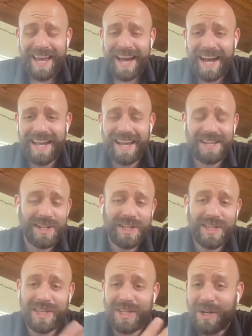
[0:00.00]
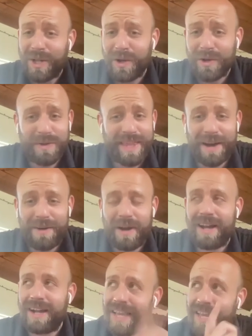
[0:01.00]
I just, to close with that,
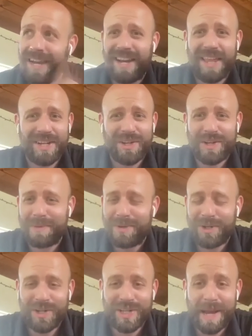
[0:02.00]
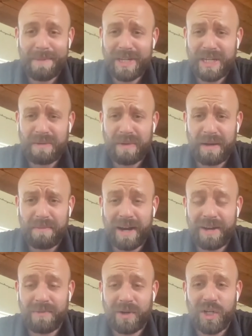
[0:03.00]
again, another scripture just coming to my
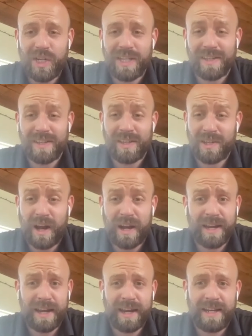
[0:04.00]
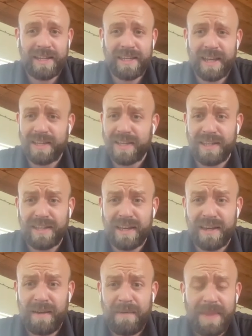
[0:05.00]
mind where Jesus is talking and he says,
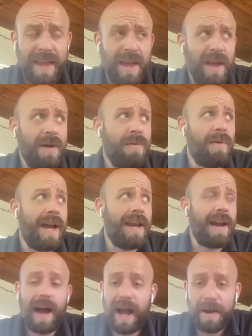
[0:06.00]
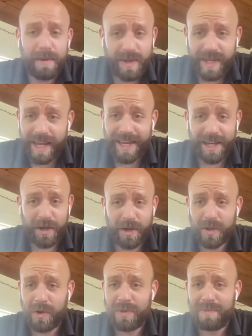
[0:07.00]
listen, when I was naked, you
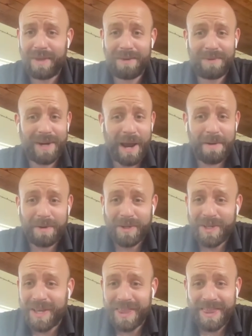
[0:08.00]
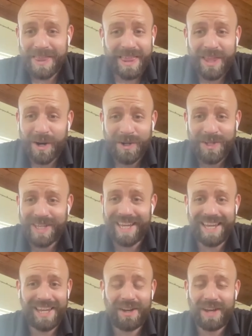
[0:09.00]
clothed me. When I was thirsty,
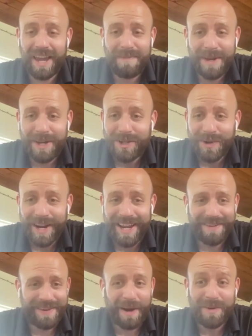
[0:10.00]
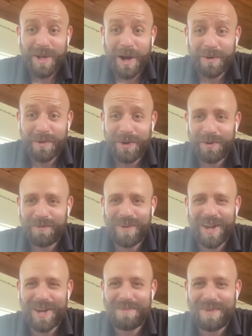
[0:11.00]
you gave me a drink. When I was hungry, you
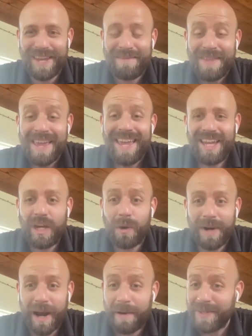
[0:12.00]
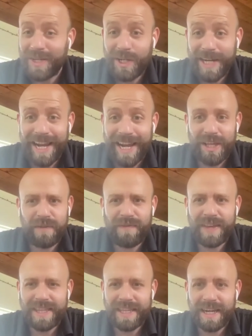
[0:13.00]
fed me. When I was in jail, you
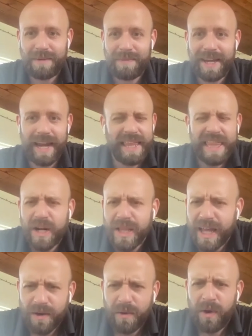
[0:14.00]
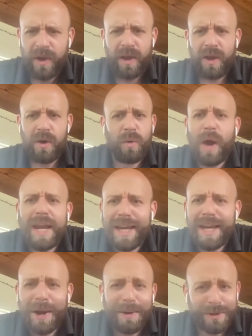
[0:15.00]
visited me. And they're like, when
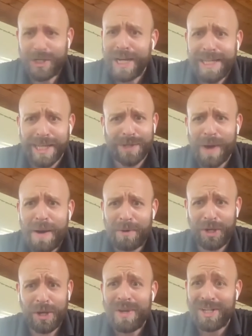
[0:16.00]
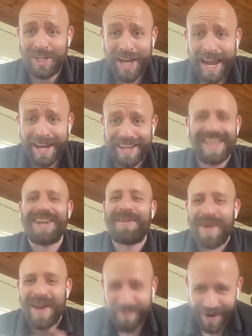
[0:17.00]
were you in jail? Like,
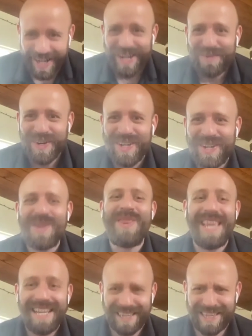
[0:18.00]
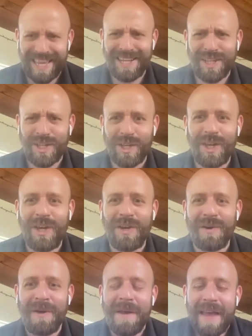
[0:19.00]
when did we do these things to
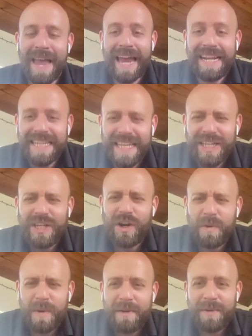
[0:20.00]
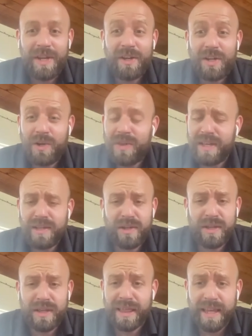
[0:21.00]
you? And he says, you know what? When you do this
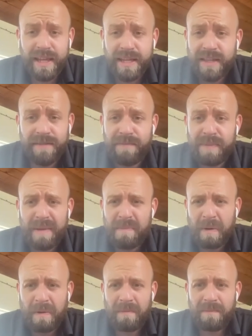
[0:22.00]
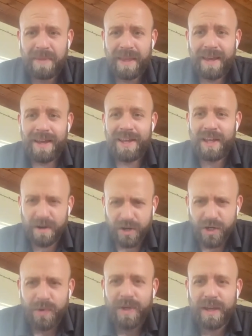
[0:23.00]
to the least of people, you're
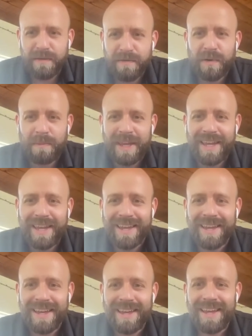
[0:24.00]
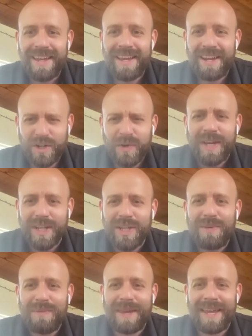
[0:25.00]
doing it for me. You're doing it
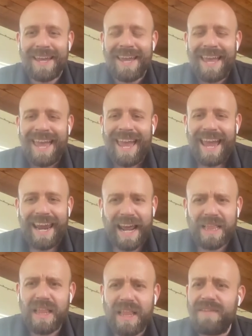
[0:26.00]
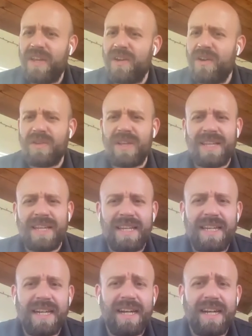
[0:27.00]
to me. And I love,
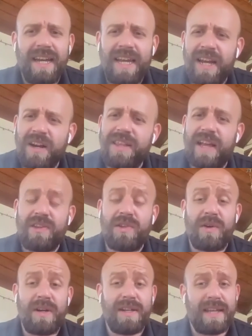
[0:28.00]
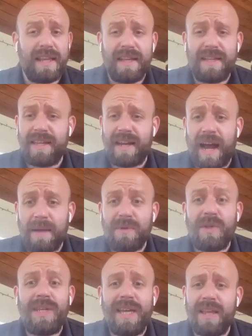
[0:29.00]
to hear that story, to say, listen, I'm
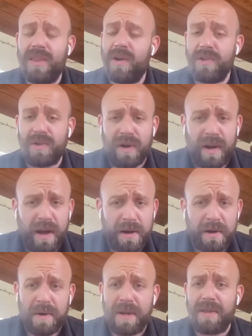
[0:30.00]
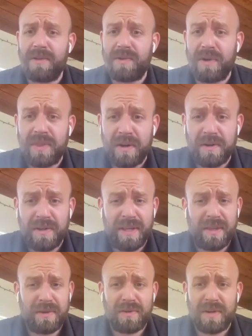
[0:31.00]
seeing those who are hungry, those who are thirsty,
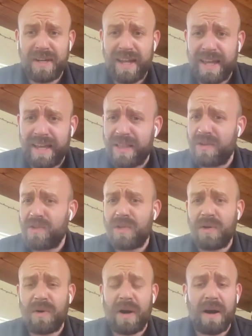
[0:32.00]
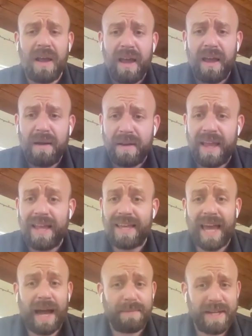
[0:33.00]
those who are naked, those who are
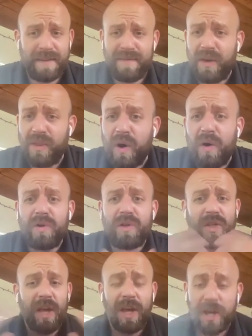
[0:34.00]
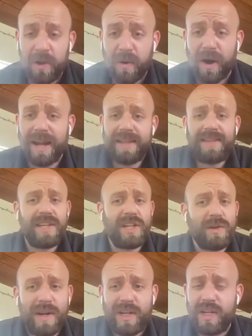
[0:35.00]
captive, those who are in
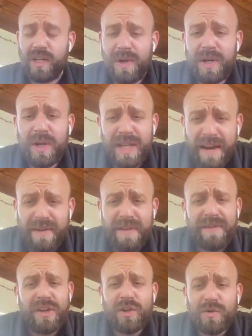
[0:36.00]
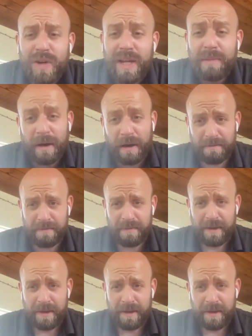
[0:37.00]
situations we could never even dream of.